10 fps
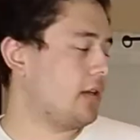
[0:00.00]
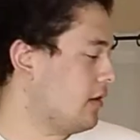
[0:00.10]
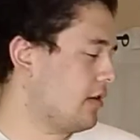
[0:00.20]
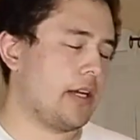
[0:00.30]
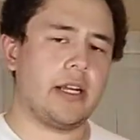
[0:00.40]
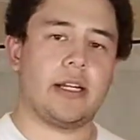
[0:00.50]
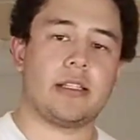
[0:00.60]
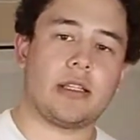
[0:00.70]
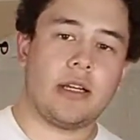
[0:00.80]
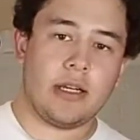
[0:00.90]
alright
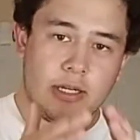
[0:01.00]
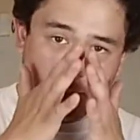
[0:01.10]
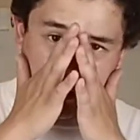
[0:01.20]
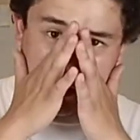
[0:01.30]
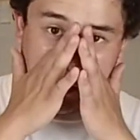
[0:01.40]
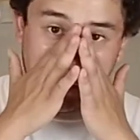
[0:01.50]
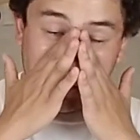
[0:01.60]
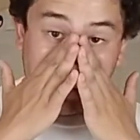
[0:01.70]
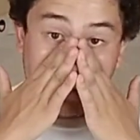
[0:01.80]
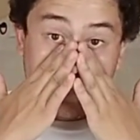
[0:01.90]
guys, so
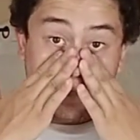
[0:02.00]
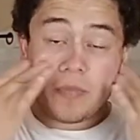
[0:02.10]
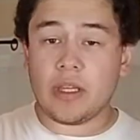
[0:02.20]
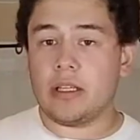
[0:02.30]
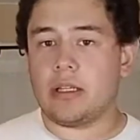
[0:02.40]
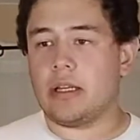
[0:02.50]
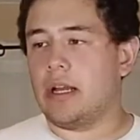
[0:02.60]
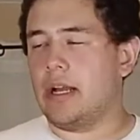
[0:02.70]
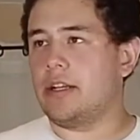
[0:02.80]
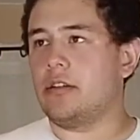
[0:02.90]

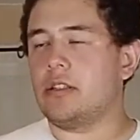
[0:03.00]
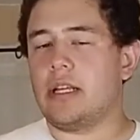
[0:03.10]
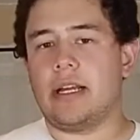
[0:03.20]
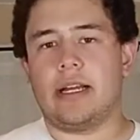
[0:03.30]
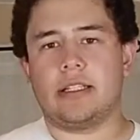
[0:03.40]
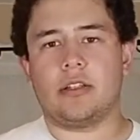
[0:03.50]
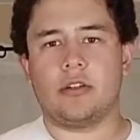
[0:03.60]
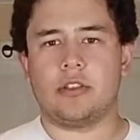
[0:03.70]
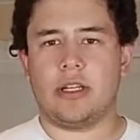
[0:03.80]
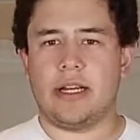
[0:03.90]
I know that I
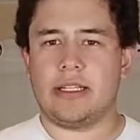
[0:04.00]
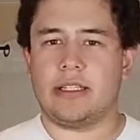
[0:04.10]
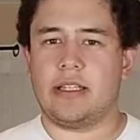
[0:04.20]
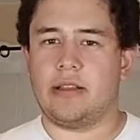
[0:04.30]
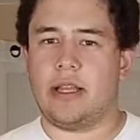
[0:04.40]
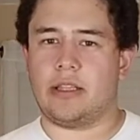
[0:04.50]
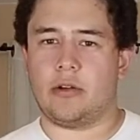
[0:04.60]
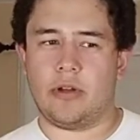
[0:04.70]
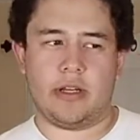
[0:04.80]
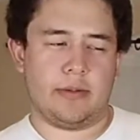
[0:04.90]
told you guys in like the
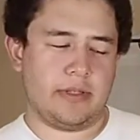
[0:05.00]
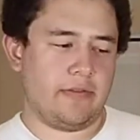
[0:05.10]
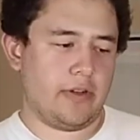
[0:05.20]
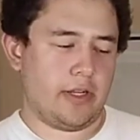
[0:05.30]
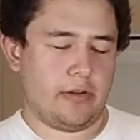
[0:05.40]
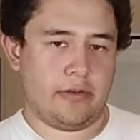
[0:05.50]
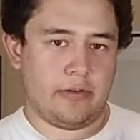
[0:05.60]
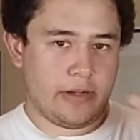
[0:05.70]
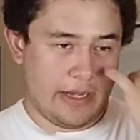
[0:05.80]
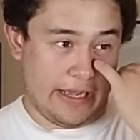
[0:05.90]
quick update video
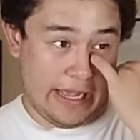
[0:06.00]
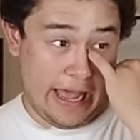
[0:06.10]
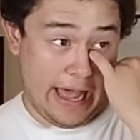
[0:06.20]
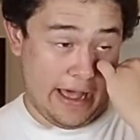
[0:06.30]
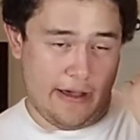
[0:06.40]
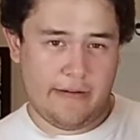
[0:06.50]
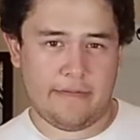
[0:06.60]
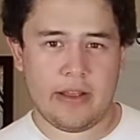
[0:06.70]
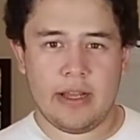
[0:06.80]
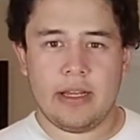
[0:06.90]
I have
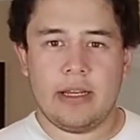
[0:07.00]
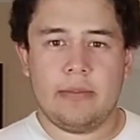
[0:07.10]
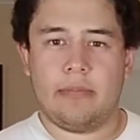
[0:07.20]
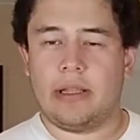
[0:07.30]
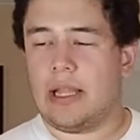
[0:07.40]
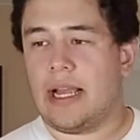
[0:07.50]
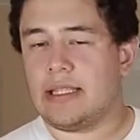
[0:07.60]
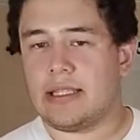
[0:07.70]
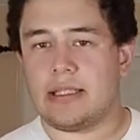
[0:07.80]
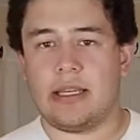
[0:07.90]
my
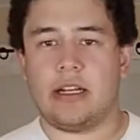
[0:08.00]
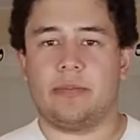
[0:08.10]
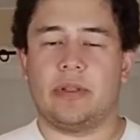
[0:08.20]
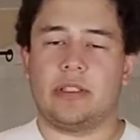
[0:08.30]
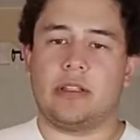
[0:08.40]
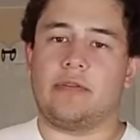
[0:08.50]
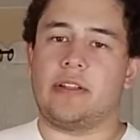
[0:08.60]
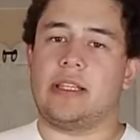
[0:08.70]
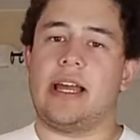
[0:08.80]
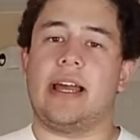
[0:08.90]
lights set up and stuff
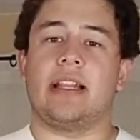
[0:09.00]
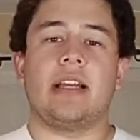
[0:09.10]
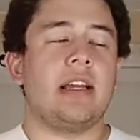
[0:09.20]
like that.